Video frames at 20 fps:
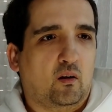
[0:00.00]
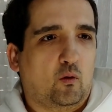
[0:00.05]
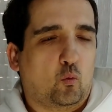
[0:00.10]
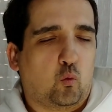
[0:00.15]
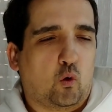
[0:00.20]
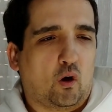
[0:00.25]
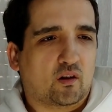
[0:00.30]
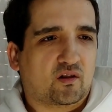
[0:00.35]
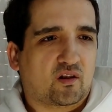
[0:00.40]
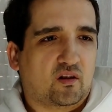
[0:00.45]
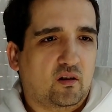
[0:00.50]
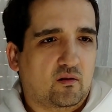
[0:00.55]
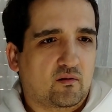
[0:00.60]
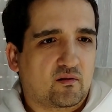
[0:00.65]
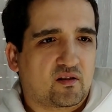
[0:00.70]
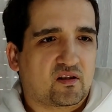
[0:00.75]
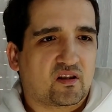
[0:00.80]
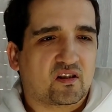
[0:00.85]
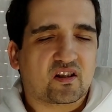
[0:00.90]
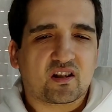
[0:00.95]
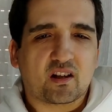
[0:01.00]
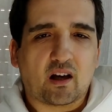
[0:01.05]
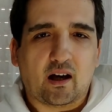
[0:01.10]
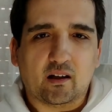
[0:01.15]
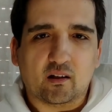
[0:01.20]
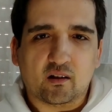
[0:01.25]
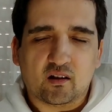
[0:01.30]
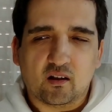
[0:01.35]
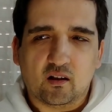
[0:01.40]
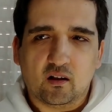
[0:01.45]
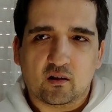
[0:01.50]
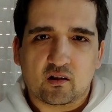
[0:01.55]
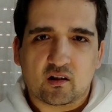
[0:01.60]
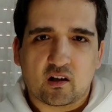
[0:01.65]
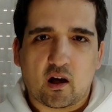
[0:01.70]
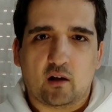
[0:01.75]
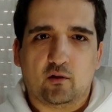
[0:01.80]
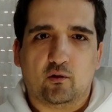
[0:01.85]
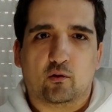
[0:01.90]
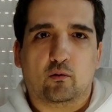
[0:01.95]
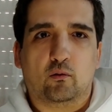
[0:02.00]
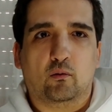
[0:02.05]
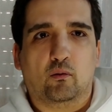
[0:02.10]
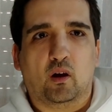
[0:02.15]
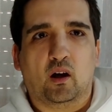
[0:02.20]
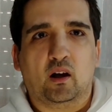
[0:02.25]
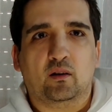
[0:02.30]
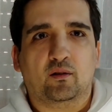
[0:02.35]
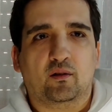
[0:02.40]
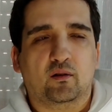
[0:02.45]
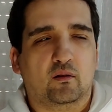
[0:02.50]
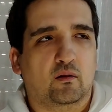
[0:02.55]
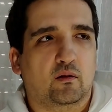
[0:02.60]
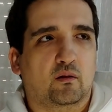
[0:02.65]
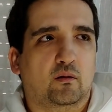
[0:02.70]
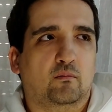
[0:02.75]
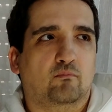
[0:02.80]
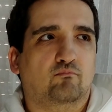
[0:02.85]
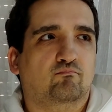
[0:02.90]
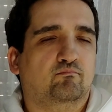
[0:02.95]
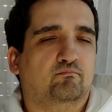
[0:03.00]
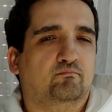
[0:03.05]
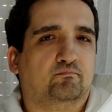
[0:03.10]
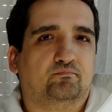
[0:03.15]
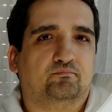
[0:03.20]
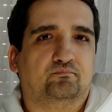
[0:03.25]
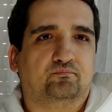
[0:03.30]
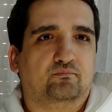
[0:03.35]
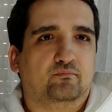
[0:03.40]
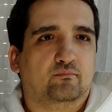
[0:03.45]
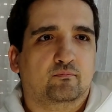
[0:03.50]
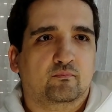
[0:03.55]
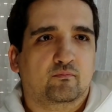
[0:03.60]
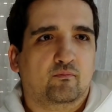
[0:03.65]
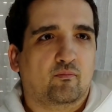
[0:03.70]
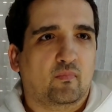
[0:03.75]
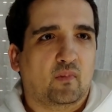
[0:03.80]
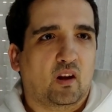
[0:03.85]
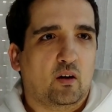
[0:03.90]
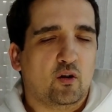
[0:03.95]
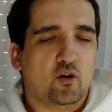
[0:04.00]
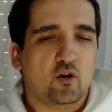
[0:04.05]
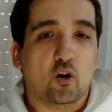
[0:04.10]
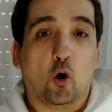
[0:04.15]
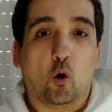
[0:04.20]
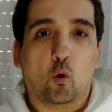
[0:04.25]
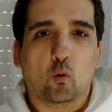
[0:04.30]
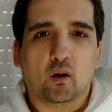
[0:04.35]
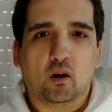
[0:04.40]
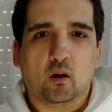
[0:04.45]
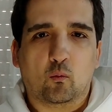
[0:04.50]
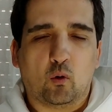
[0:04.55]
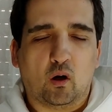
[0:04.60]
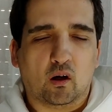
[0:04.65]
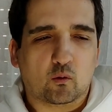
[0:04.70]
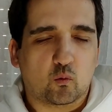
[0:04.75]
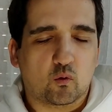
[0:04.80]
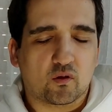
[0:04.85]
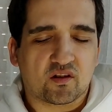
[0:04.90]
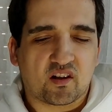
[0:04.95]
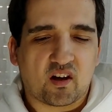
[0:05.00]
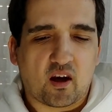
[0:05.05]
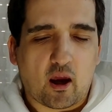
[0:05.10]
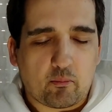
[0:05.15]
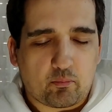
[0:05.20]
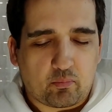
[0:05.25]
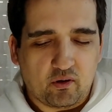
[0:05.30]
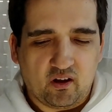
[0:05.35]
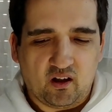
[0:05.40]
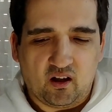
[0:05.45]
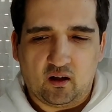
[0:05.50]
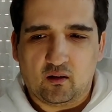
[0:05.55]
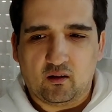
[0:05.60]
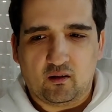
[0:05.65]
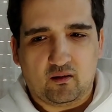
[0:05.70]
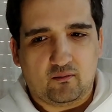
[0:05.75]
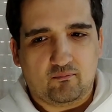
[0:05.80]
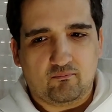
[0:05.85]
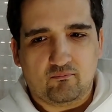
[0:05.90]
watching society in general, and knowing what was happening.